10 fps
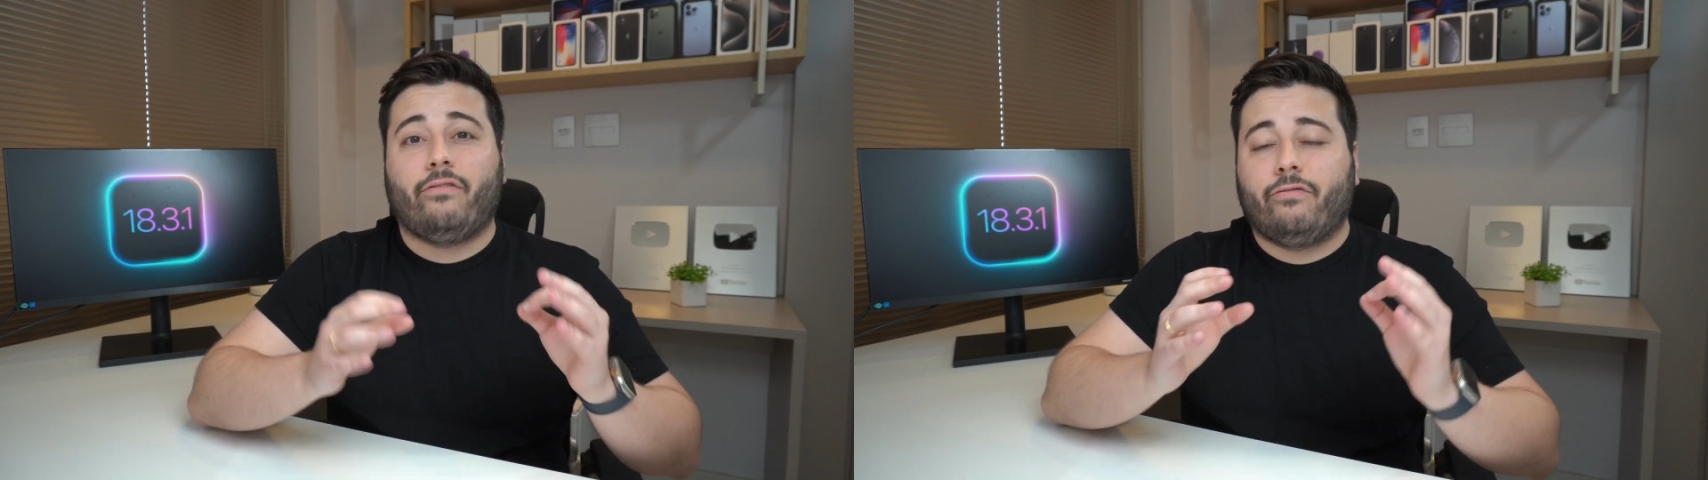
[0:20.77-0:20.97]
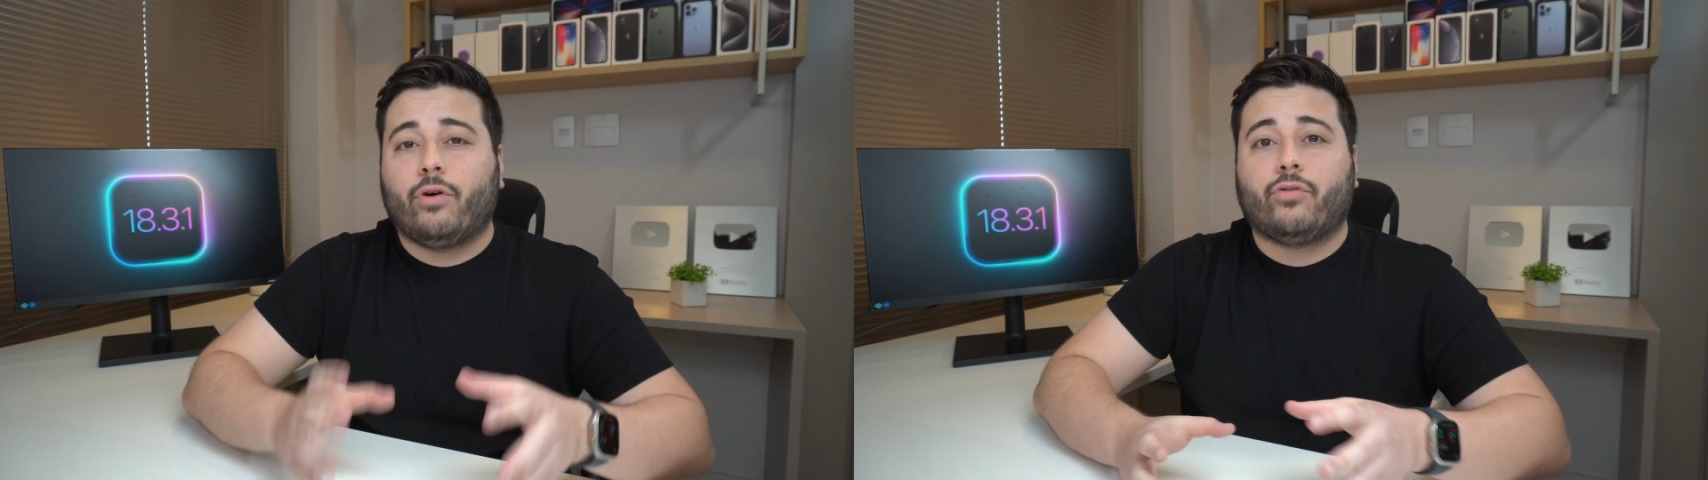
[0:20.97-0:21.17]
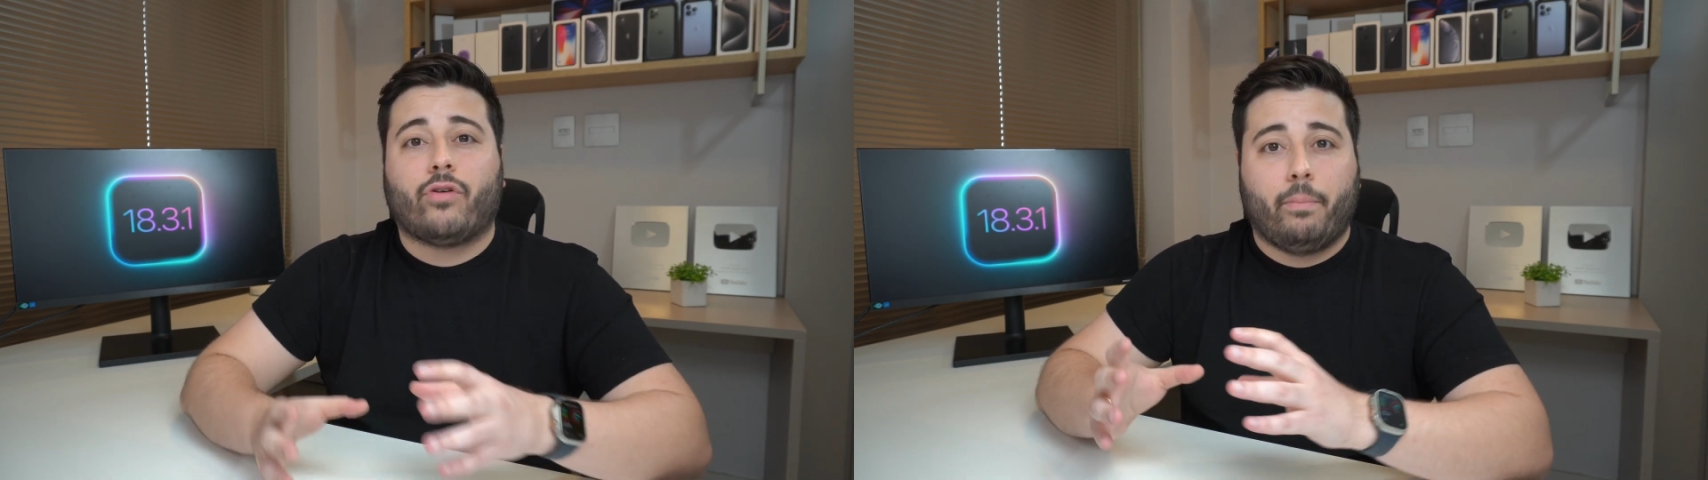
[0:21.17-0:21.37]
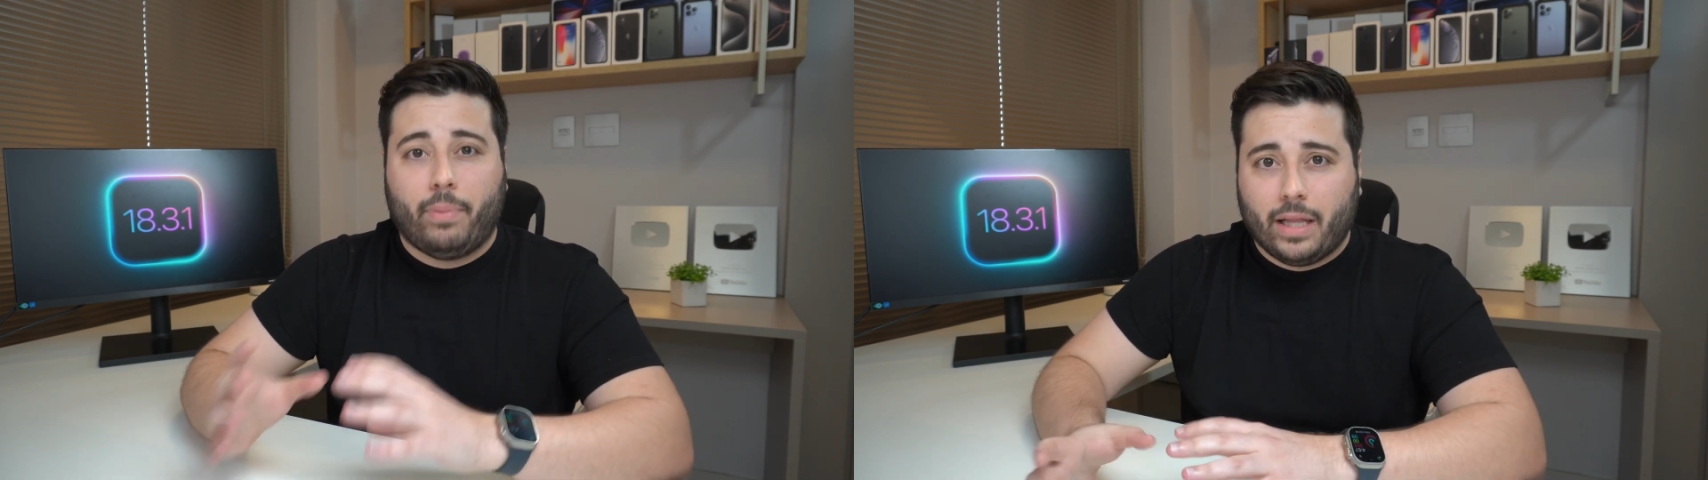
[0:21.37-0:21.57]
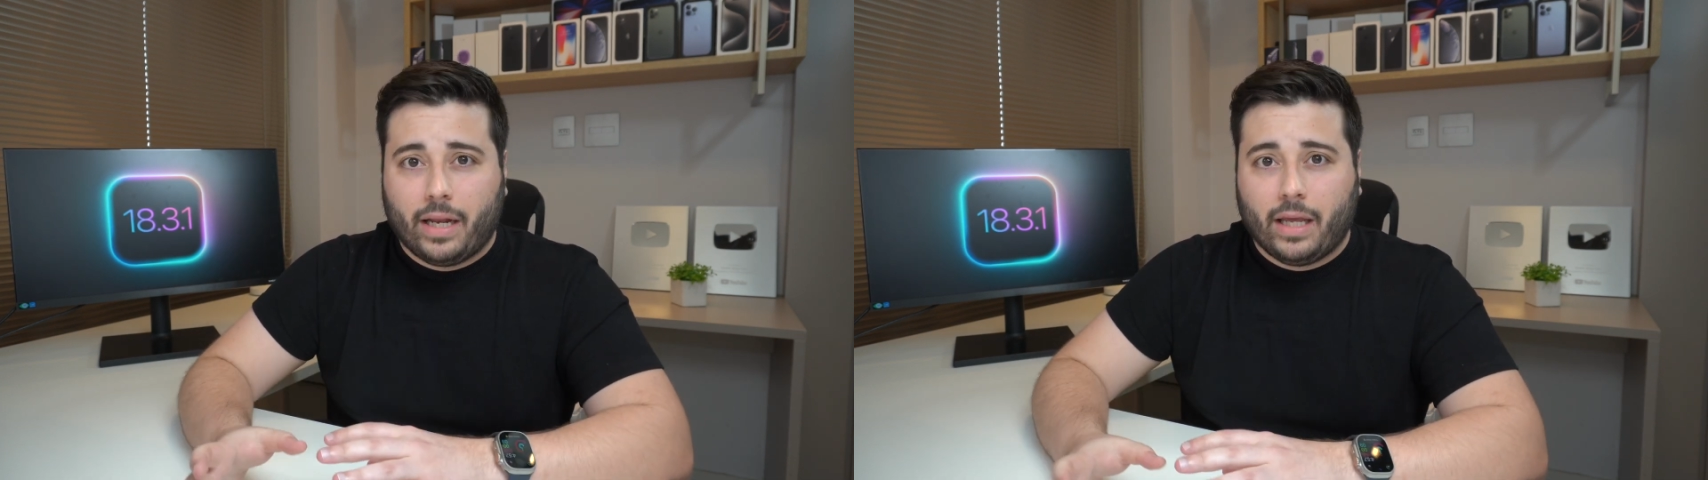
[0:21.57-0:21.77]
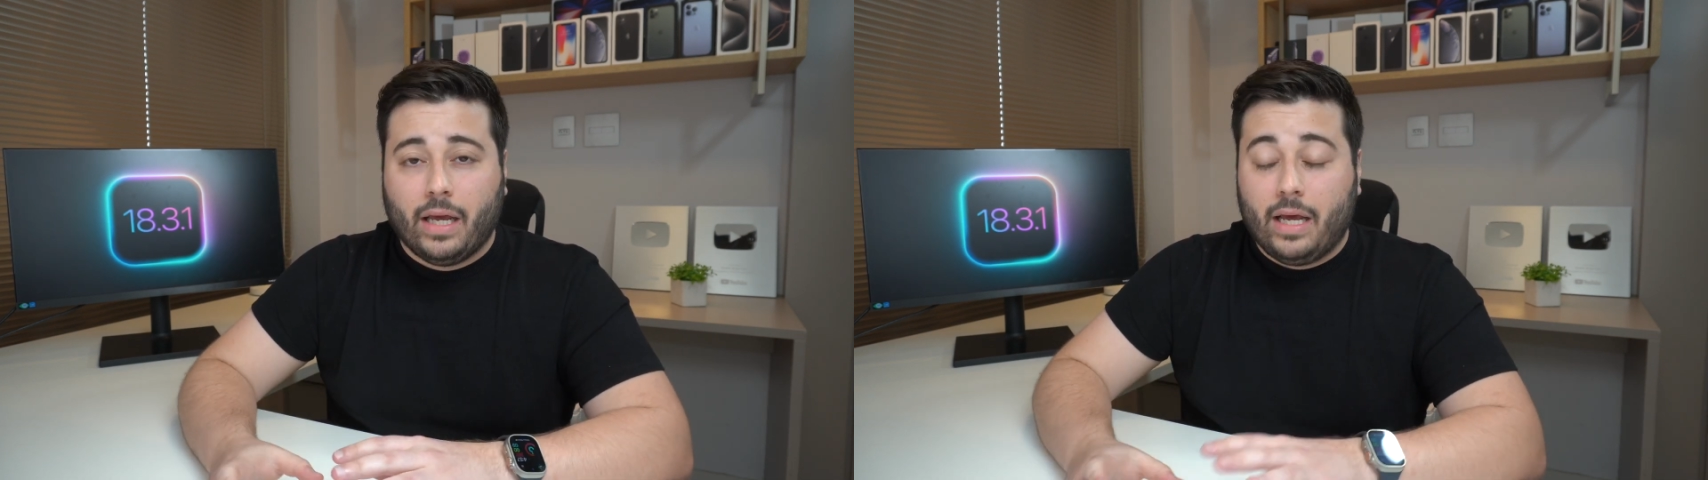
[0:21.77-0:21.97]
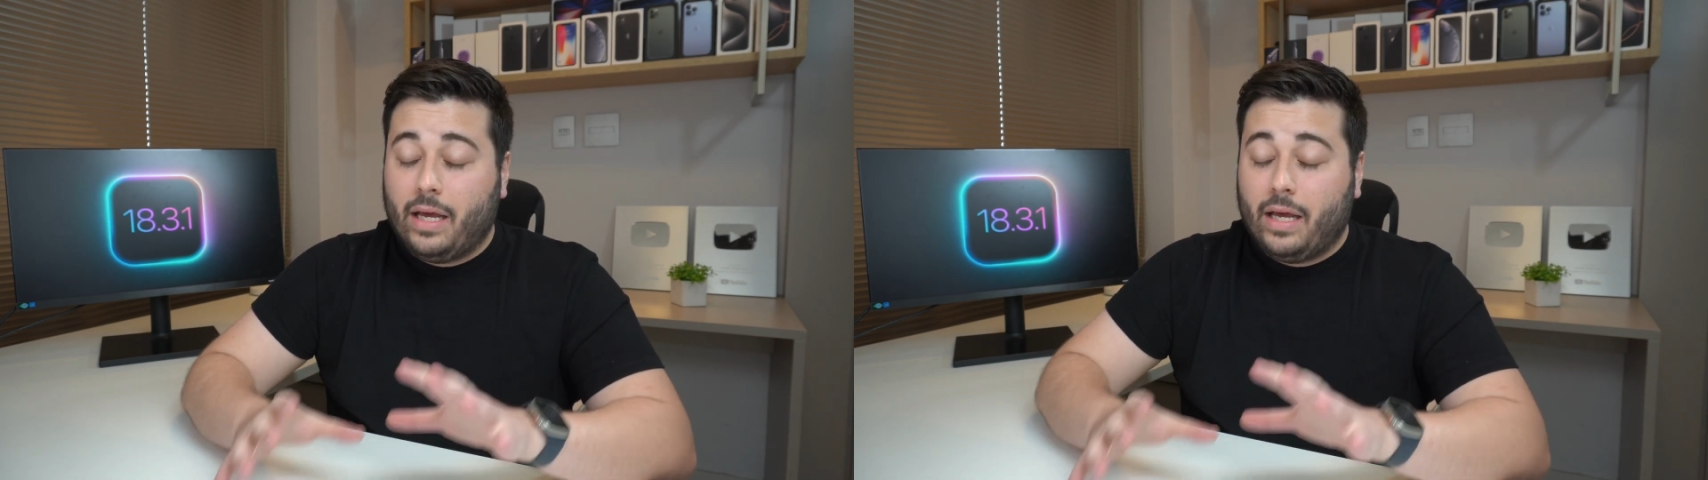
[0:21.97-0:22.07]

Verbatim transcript: vulnerability.